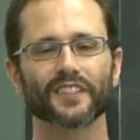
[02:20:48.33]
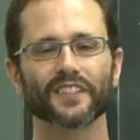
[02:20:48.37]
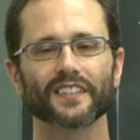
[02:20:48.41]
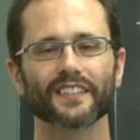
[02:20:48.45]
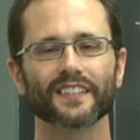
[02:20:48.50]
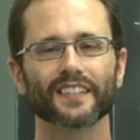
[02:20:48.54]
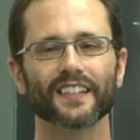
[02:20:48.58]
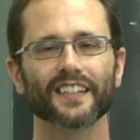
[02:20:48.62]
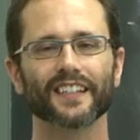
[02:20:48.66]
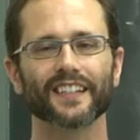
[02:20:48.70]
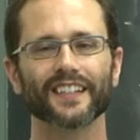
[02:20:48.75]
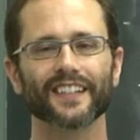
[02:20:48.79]

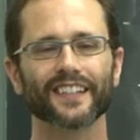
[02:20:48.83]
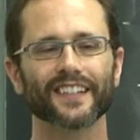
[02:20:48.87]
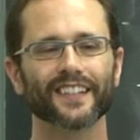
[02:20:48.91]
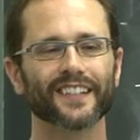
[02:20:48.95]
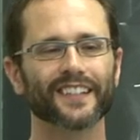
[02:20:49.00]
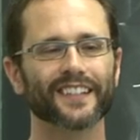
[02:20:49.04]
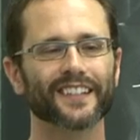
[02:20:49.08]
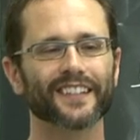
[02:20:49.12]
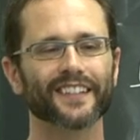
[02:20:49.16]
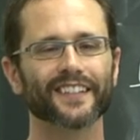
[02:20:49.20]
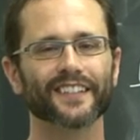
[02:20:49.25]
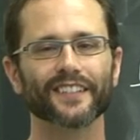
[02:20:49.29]
It's
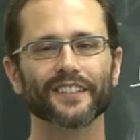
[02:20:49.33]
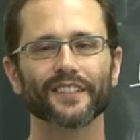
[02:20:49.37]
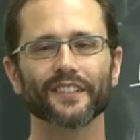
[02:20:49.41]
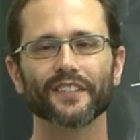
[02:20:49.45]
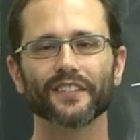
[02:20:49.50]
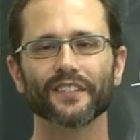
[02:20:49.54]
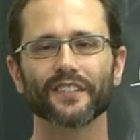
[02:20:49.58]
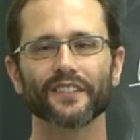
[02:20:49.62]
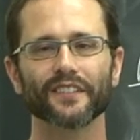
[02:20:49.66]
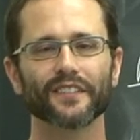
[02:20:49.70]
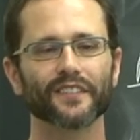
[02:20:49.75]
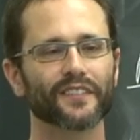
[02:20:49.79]
a,
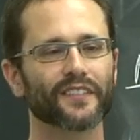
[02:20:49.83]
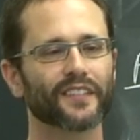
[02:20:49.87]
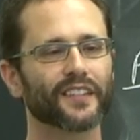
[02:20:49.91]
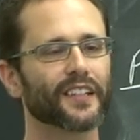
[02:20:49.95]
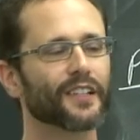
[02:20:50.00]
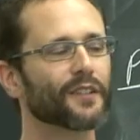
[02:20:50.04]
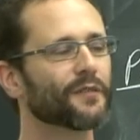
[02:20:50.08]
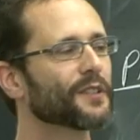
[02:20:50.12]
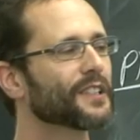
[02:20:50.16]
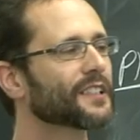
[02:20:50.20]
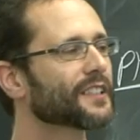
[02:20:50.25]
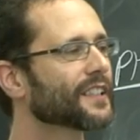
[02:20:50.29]
uh,
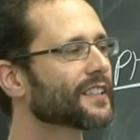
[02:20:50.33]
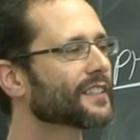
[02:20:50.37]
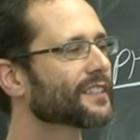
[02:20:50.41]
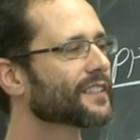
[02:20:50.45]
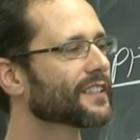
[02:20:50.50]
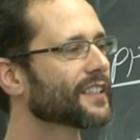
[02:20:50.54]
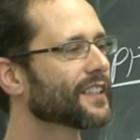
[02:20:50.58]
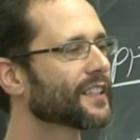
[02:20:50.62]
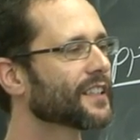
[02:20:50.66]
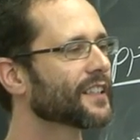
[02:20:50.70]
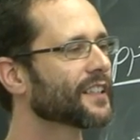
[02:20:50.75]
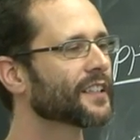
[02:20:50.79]
think of it as
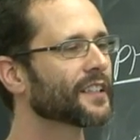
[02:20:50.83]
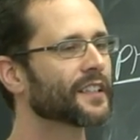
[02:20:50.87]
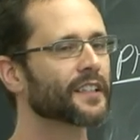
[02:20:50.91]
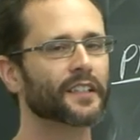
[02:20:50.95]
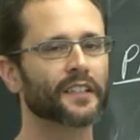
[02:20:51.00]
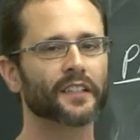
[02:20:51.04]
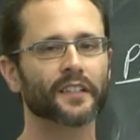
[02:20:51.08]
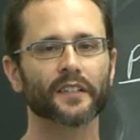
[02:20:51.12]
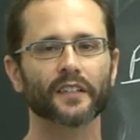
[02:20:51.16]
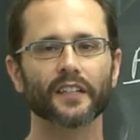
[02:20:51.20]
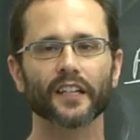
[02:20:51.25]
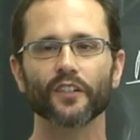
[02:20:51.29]

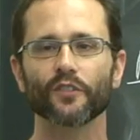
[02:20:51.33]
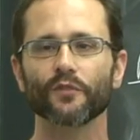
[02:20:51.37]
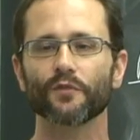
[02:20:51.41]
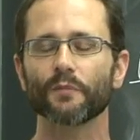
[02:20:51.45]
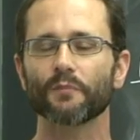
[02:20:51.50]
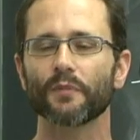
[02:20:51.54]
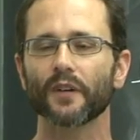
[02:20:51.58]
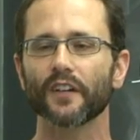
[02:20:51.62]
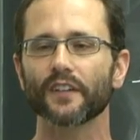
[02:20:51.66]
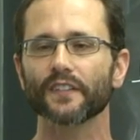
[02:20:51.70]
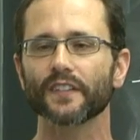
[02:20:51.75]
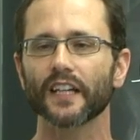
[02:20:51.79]
a, uh, kind of a
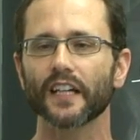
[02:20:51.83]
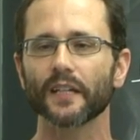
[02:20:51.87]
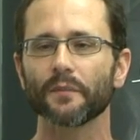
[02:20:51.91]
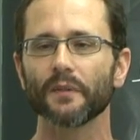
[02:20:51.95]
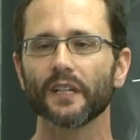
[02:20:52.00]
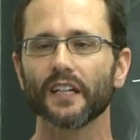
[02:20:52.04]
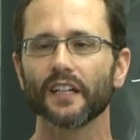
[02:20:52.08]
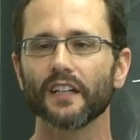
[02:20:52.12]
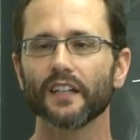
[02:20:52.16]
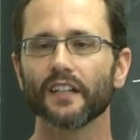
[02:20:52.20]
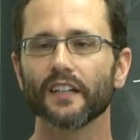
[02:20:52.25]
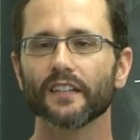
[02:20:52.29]
paradigm
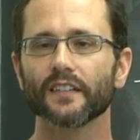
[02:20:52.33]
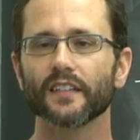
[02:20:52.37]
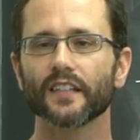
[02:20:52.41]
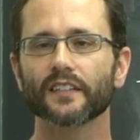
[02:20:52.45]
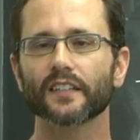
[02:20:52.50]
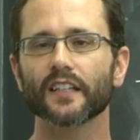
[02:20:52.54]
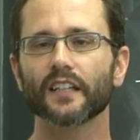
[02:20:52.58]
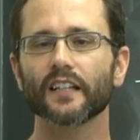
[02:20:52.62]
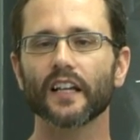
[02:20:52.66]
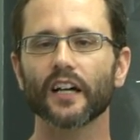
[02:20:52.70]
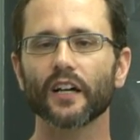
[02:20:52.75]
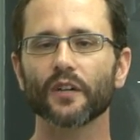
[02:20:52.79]

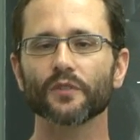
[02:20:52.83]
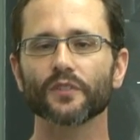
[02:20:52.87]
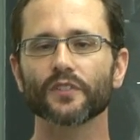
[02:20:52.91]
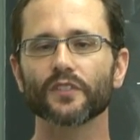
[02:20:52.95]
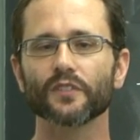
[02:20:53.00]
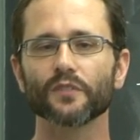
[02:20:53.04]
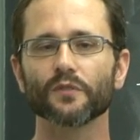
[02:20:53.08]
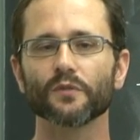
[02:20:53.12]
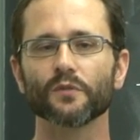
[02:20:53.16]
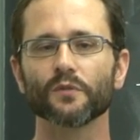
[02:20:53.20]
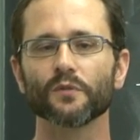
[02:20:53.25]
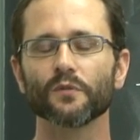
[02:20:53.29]
that allows
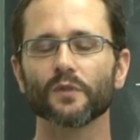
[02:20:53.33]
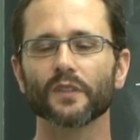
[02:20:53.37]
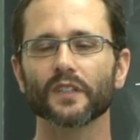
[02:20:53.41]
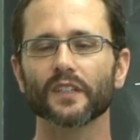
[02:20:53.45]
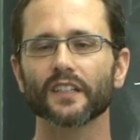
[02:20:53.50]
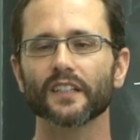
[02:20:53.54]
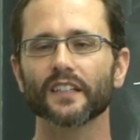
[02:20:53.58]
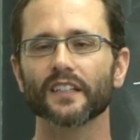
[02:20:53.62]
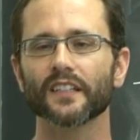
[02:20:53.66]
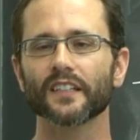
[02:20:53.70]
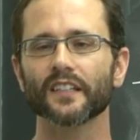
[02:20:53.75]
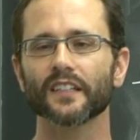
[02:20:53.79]
you
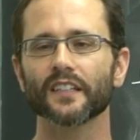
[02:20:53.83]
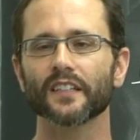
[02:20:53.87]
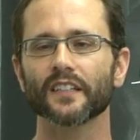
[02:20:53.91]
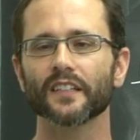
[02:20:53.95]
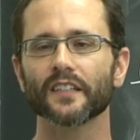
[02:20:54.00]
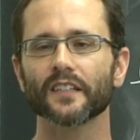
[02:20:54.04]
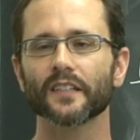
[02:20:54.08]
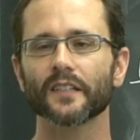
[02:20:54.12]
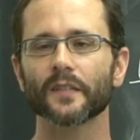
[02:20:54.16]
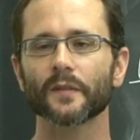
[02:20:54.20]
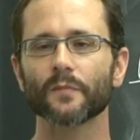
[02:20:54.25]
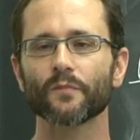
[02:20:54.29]

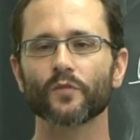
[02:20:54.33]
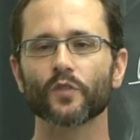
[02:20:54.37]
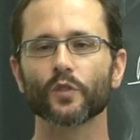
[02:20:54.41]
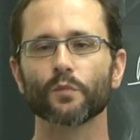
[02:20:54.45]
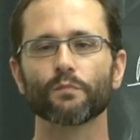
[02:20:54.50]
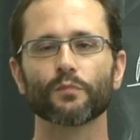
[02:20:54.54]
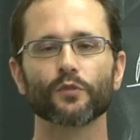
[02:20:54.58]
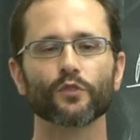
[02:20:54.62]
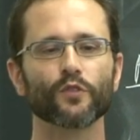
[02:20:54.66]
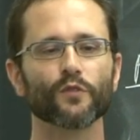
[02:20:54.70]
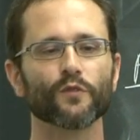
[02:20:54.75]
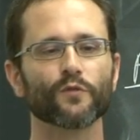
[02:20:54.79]
uh, to
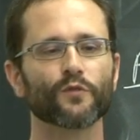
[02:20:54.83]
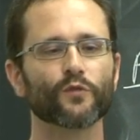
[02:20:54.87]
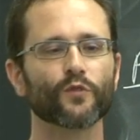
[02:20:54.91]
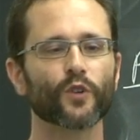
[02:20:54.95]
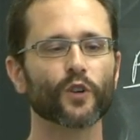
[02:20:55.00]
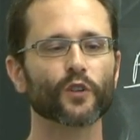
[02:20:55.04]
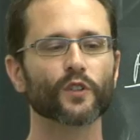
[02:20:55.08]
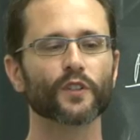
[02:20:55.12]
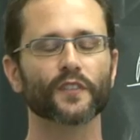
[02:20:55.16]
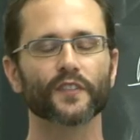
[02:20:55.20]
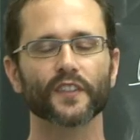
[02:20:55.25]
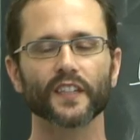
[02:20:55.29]
prove
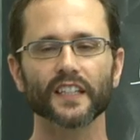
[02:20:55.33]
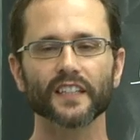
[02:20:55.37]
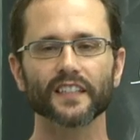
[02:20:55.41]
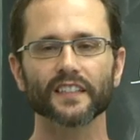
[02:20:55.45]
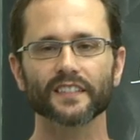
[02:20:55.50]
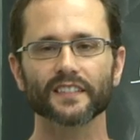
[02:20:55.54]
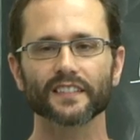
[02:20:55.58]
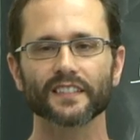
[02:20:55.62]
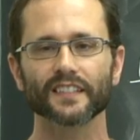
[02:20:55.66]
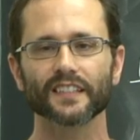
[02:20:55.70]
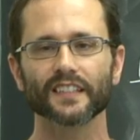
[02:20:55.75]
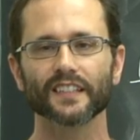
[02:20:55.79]
wrong
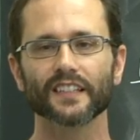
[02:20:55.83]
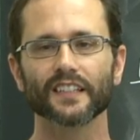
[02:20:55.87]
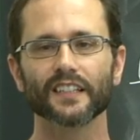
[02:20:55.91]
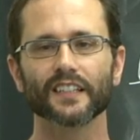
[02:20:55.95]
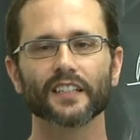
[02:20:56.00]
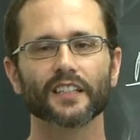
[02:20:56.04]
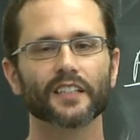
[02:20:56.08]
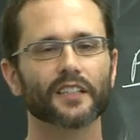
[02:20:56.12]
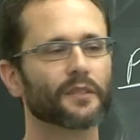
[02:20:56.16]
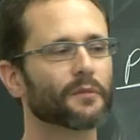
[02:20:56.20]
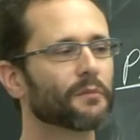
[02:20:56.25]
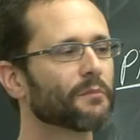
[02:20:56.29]
things,
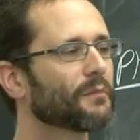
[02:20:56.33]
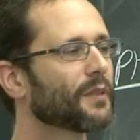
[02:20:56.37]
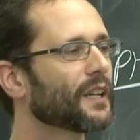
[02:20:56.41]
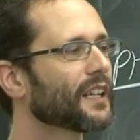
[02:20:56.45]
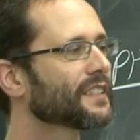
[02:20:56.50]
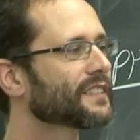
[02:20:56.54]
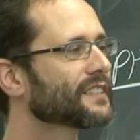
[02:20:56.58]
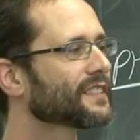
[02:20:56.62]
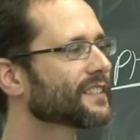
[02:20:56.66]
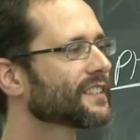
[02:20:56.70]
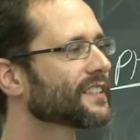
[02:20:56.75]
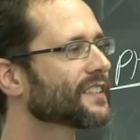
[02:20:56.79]

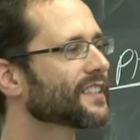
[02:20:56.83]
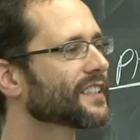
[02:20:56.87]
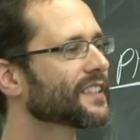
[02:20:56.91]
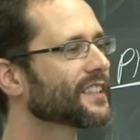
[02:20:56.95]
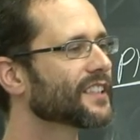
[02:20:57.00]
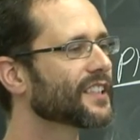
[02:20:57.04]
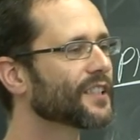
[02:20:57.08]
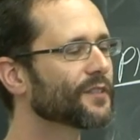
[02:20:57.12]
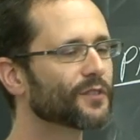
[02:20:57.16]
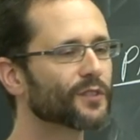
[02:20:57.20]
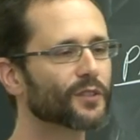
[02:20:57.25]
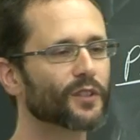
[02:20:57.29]
but uh,
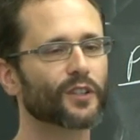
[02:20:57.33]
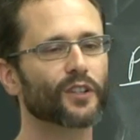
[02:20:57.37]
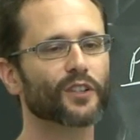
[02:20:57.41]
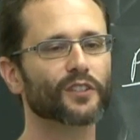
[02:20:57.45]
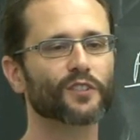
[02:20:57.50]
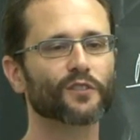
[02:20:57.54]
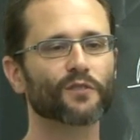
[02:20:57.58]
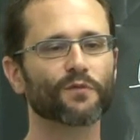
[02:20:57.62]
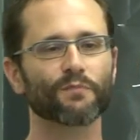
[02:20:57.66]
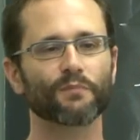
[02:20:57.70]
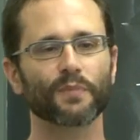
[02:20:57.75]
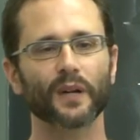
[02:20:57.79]
gives you a
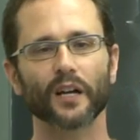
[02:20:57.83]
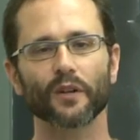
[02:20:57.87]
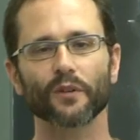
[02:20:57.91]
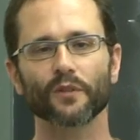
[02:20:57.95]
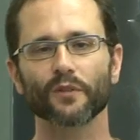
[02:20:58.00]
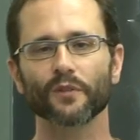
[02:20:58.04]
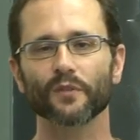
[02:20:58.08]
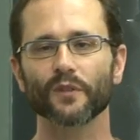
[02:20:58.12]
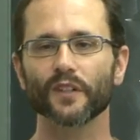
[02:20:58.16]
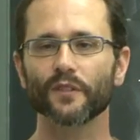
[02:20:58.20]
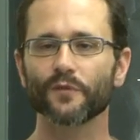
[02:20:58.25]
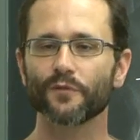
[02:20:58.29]
lot of
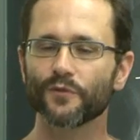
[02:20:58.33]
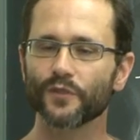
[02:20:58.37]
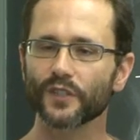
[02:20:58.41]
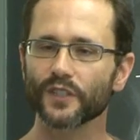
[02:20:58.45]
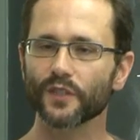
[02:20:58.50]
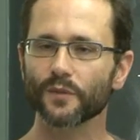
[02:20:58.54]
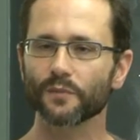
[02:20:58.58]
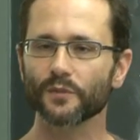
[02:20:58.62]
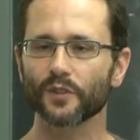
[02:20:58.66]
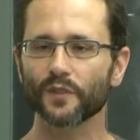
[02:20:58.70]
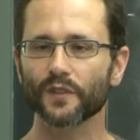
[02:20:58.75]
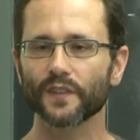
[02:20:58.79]
power and
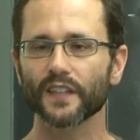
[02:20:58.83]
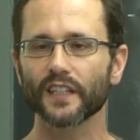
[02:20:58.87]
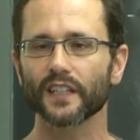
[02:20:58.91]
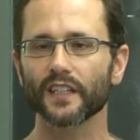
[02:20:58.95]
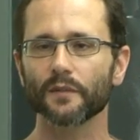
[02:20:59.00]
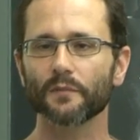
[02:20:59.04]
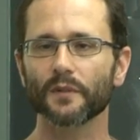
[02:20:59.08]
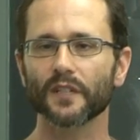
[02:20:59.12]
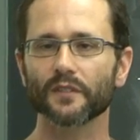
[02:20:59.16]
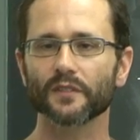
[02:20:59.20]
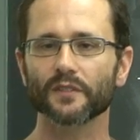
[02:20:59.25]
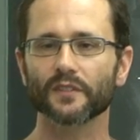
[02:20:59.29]
freedom to think
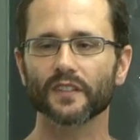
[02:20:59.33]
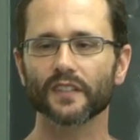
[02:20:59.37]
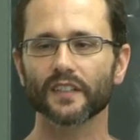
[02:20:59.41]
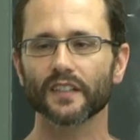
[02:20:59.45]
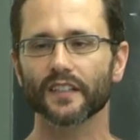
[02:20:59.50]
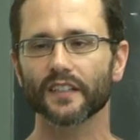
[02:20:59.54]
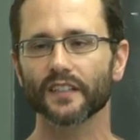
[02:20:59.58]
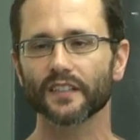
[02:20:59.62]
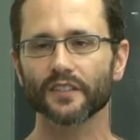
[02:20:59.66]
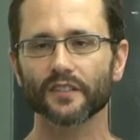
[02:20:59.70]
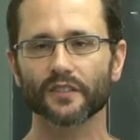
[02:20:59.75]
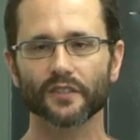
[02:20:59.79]
about,
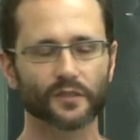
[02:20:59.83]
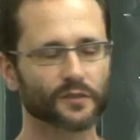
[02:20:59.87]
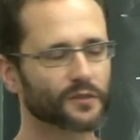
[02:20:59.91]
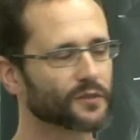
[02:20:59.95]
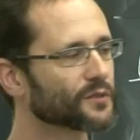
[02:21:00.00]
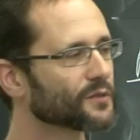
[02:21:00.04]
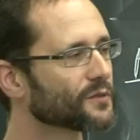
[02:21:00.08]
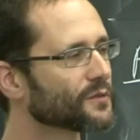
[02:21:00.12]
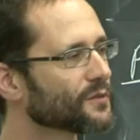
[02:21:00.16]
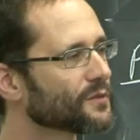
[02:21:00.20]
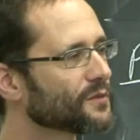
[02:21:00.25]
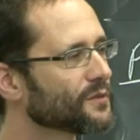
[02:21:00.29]
you know,
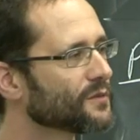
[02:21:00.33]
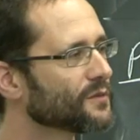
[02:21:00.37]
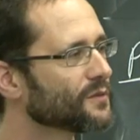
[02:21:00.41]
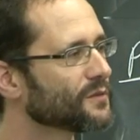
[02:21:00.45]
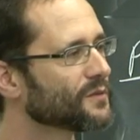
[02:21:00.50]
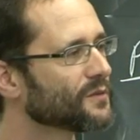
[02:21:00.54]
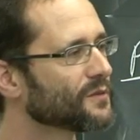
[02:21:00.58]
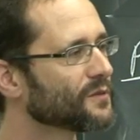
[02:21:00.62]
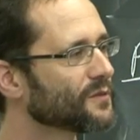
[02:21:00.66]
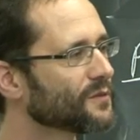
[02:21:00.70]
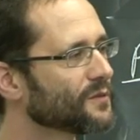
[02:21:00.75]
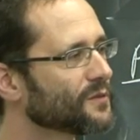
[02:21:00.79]

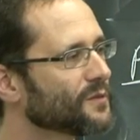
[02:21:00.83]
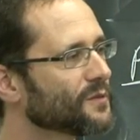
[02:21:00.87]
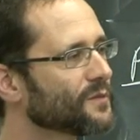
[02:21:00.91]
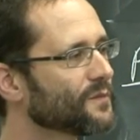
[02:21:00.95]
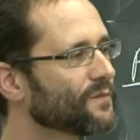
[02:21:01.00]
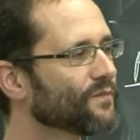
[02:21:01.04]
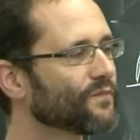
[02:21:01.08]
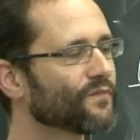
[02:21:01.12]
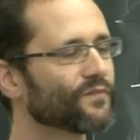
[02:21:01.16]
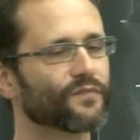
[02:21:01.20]
to,